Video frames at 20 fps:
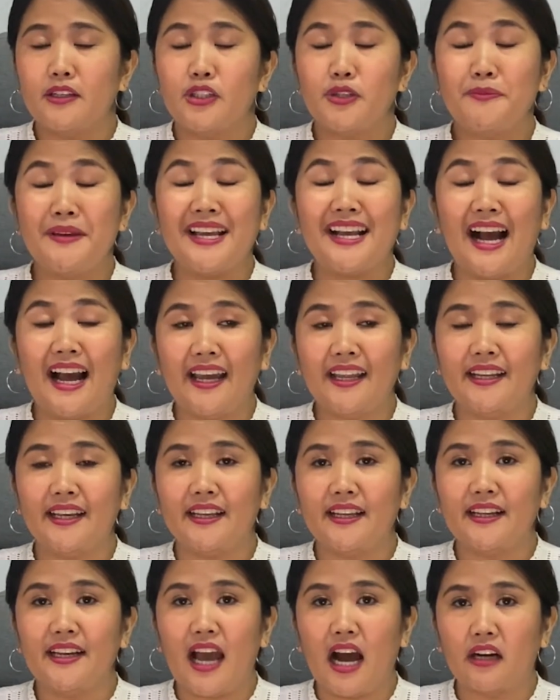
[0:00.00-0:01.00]
be
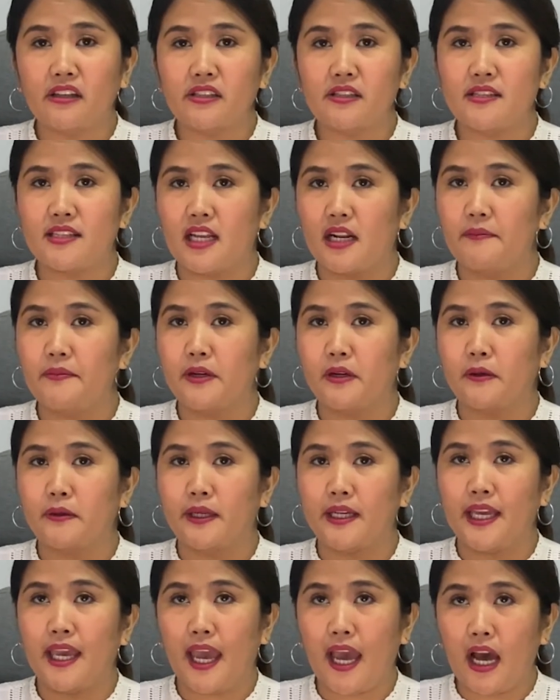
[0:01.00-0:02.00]
guided on how to set up your own
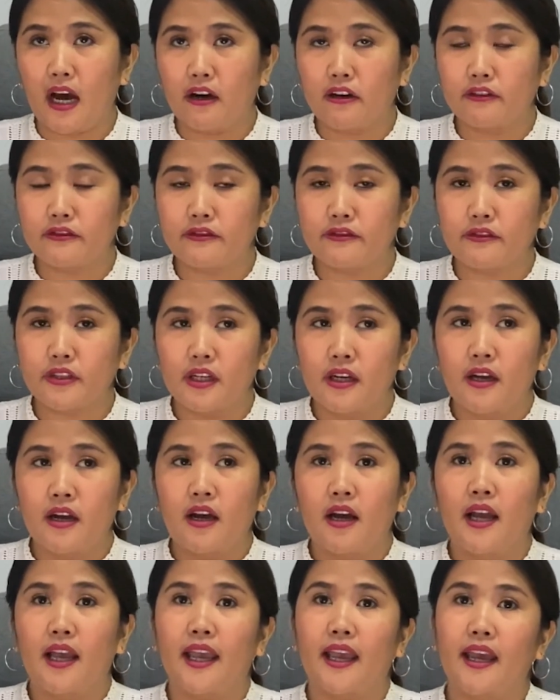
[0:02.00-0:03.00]
account,
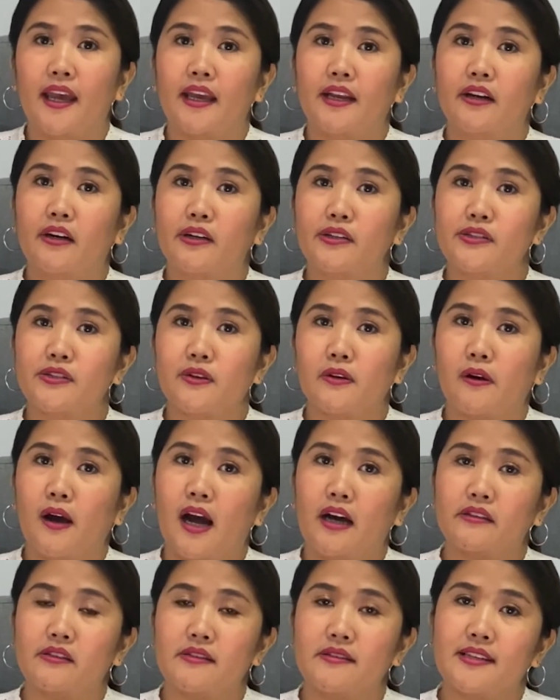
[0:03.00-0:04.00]
and also
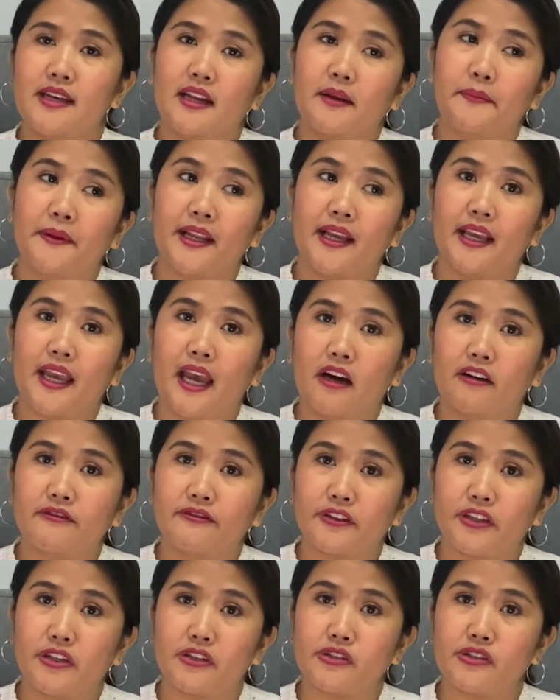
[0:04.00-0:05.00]
how to set up an account
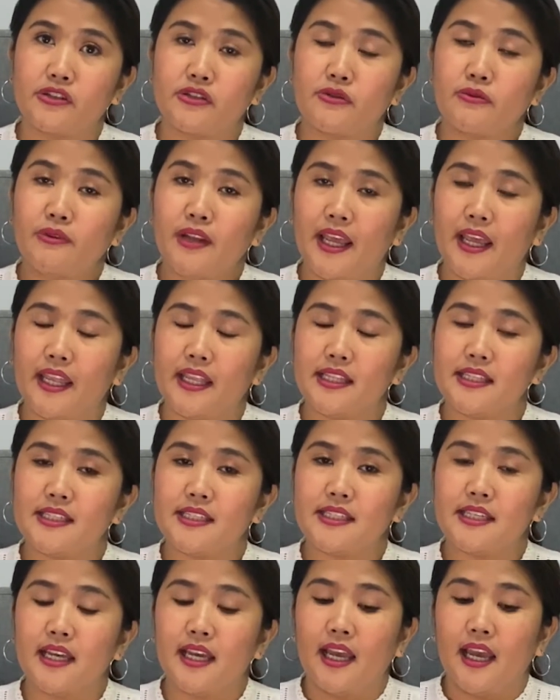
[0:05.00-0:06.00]
for your
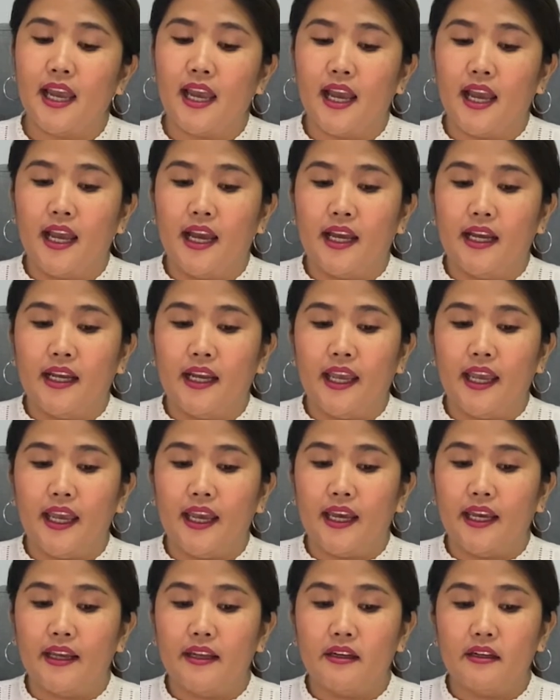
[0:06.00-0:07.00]
students.
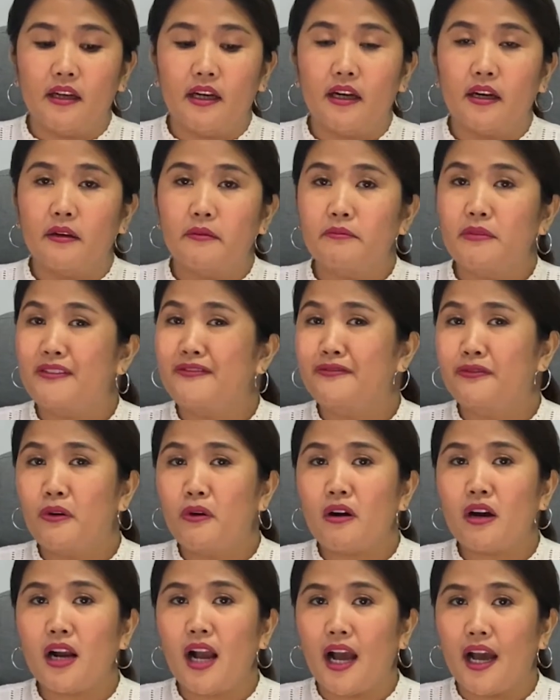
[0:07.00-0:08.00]
And
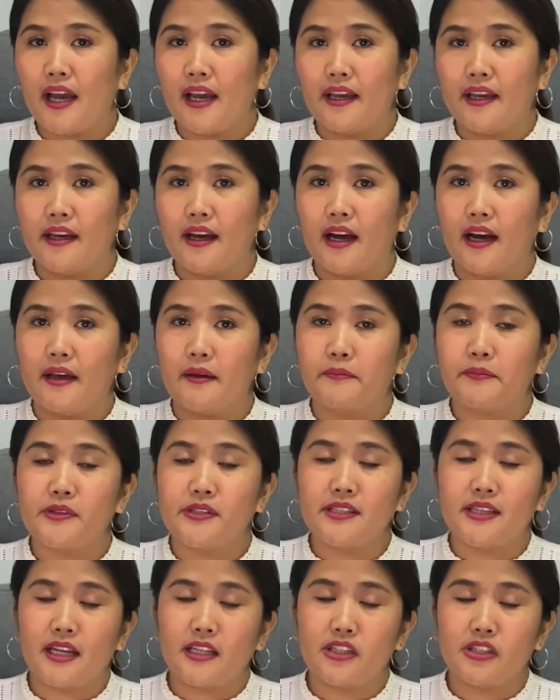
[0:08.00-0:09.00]
before I
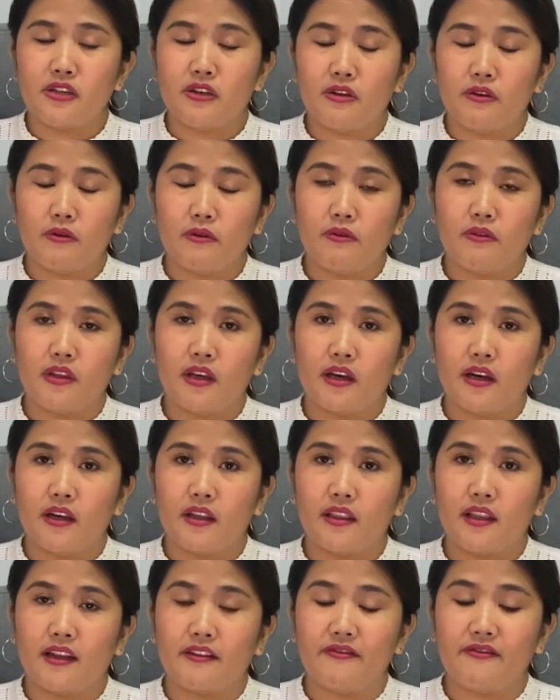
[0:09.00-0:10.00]
present to you
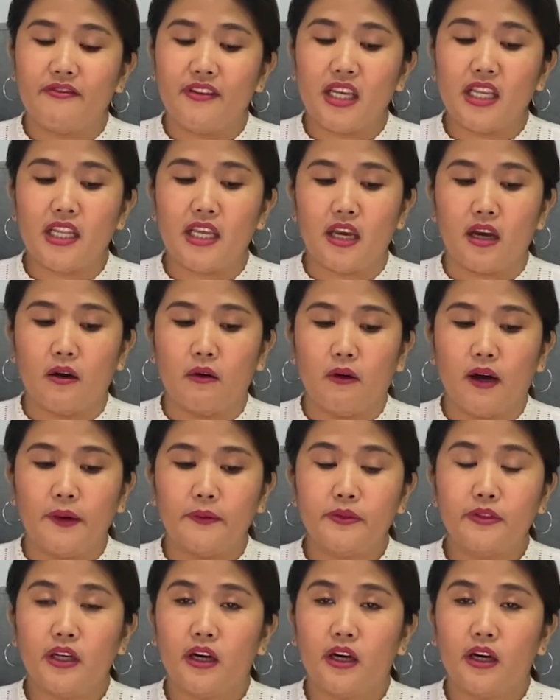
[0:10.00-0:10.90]
that video, I